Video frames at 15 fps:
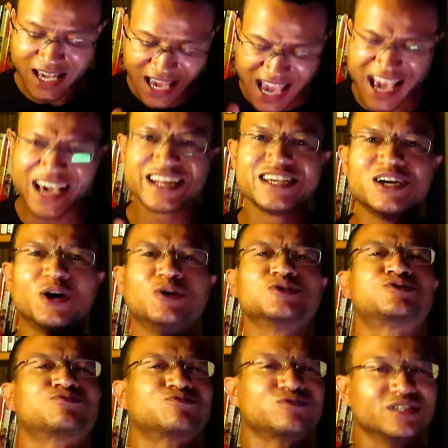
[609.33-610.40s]
And he
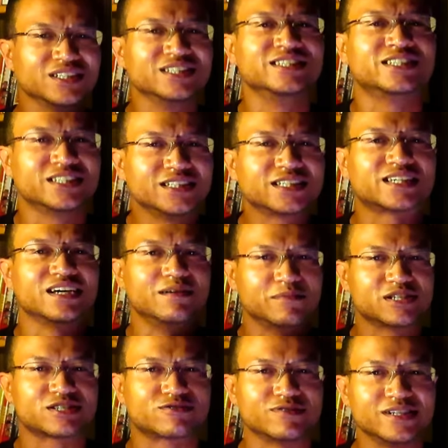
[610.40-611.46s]
holds really good
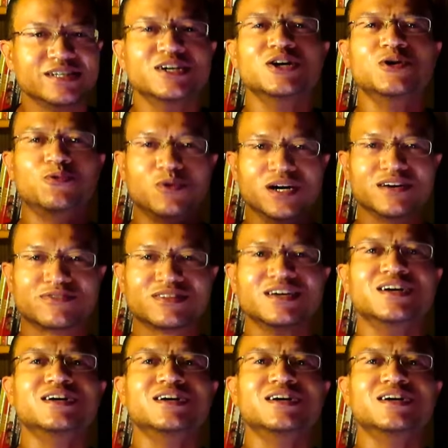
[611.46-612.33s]
chemistry with